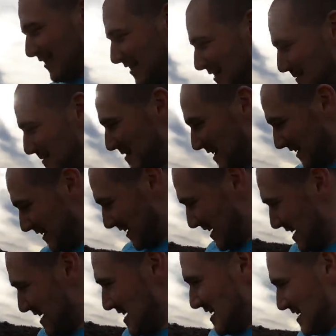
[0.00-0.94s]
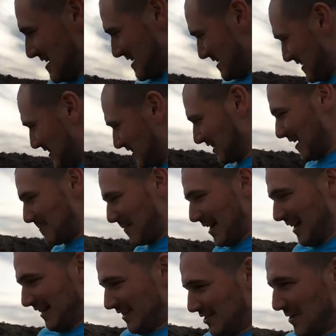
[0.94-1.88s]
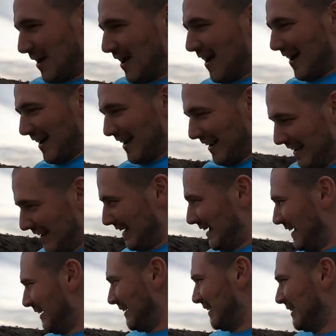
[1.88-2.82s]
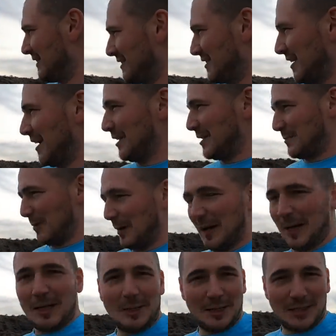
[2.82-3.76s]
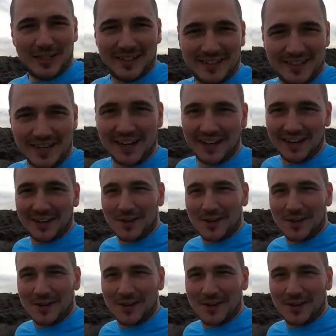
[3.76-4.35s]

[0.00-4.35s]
with some of this semi-dry sagebrush, sagebrush and uh,